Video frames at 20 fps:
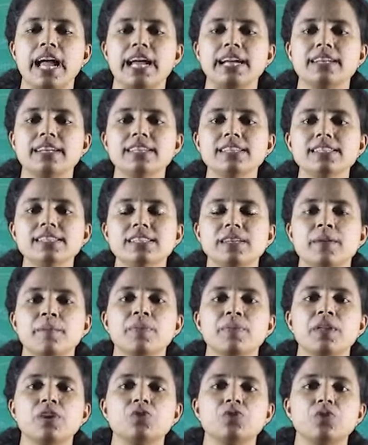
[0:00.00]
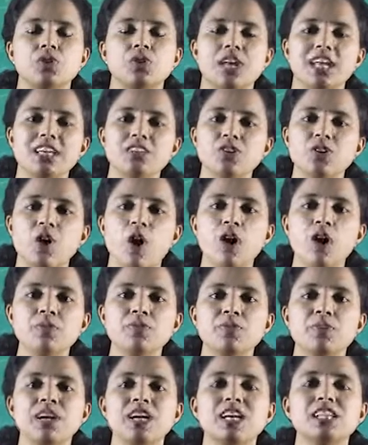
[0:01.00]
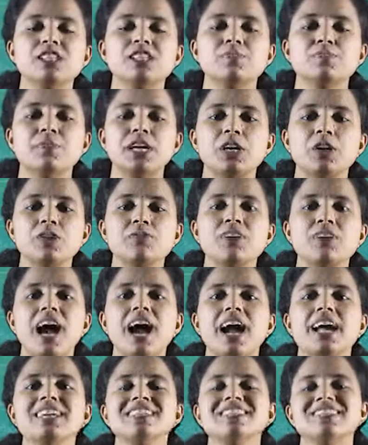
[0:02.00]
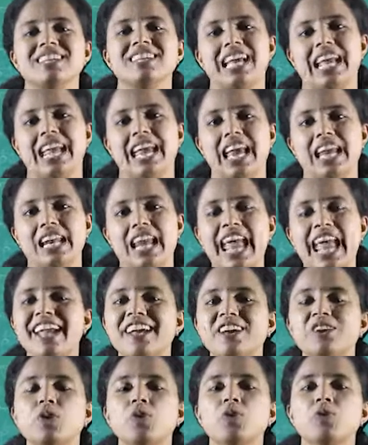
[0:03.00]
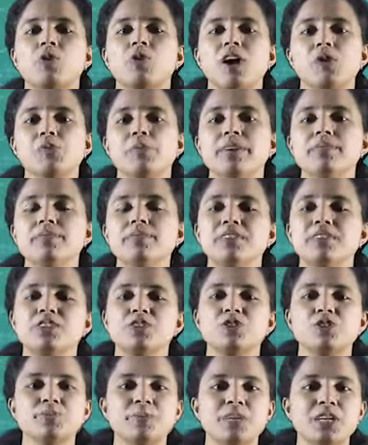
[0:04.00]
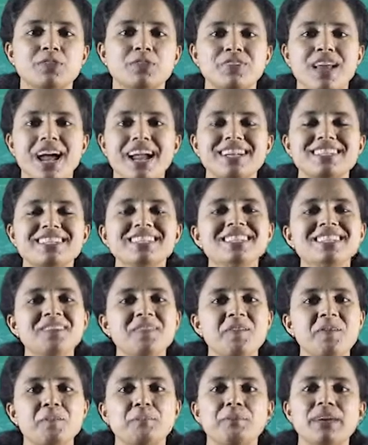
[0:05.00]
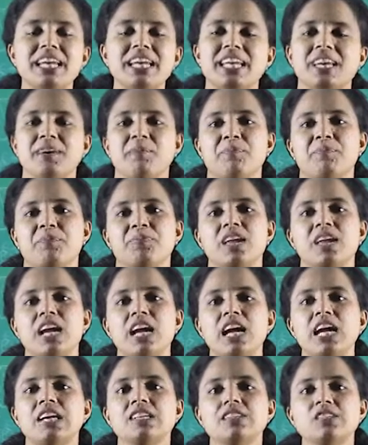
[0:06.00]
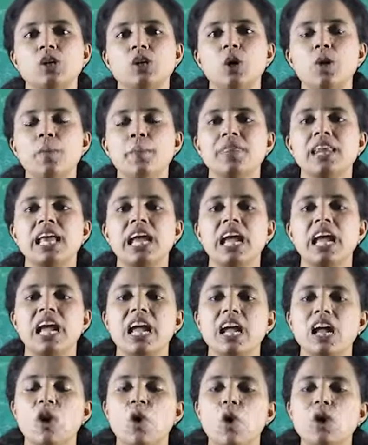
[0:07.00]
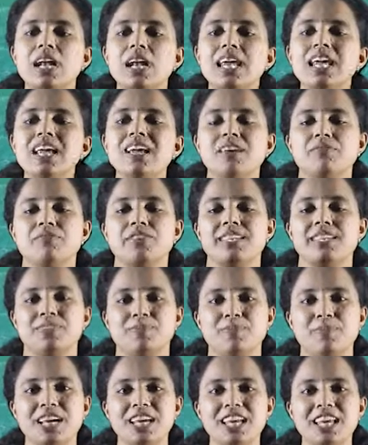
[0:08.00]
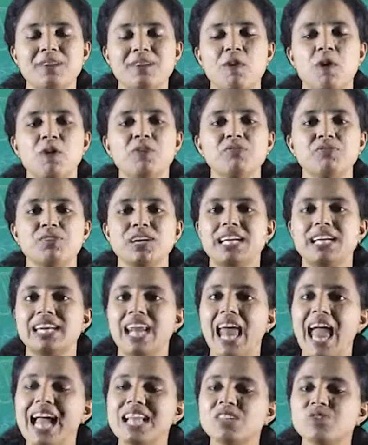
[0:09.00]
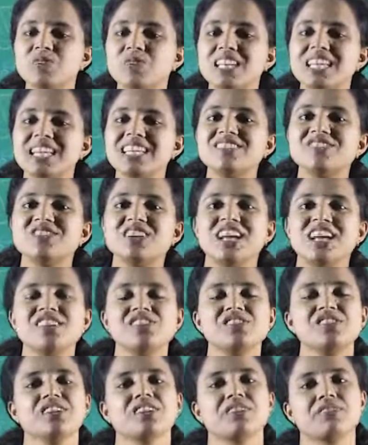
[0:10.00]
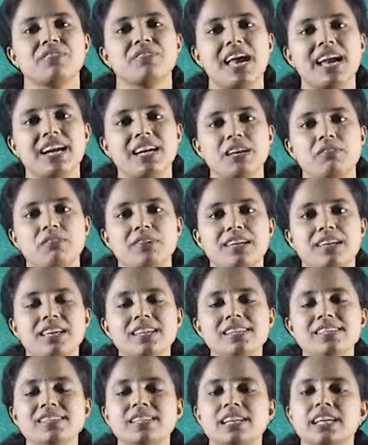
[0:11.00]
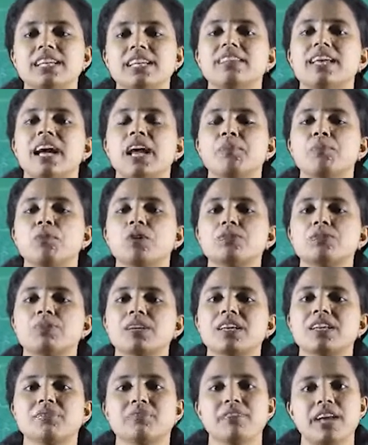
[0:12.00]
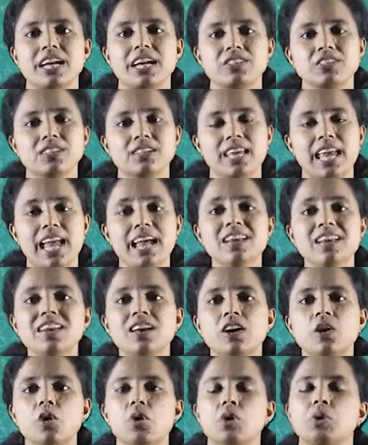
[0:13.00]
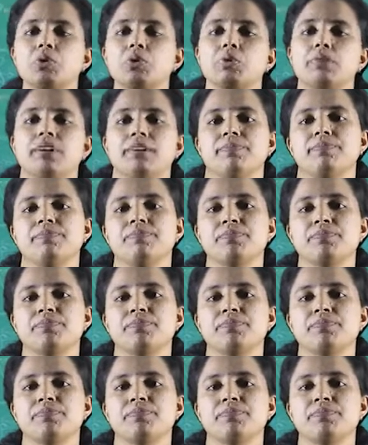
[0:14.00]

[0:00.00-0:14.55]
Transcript: It is the ratio of speed of light in air or vacuum to speed of light in medium. So only if there is a medium of gradually changing refractive index, the atmospheric refraction can occur.